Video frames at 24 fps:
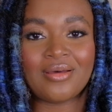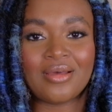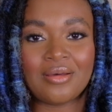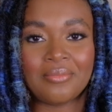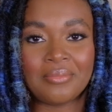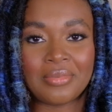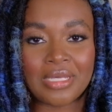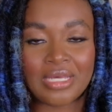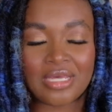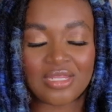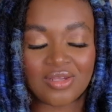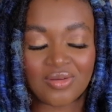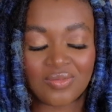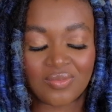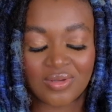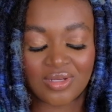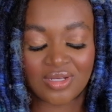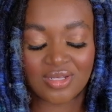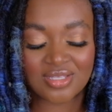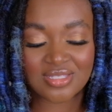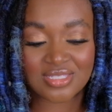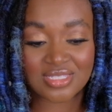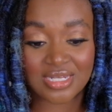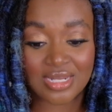how bad it
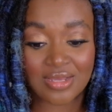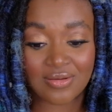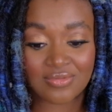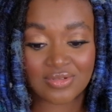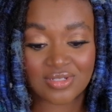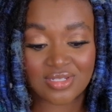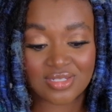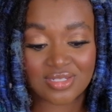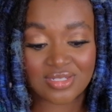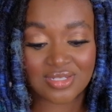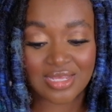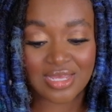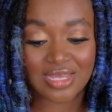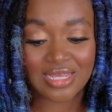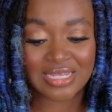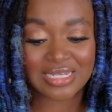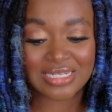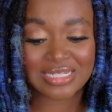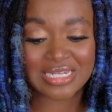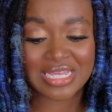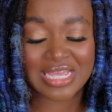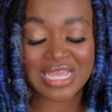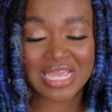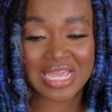was and I was just like,
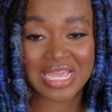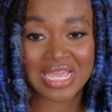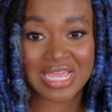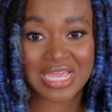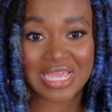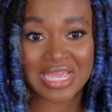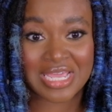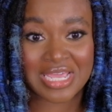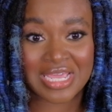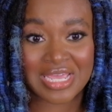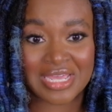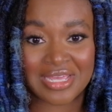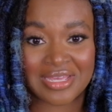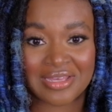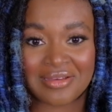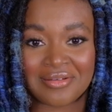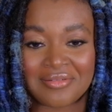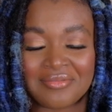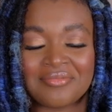dang.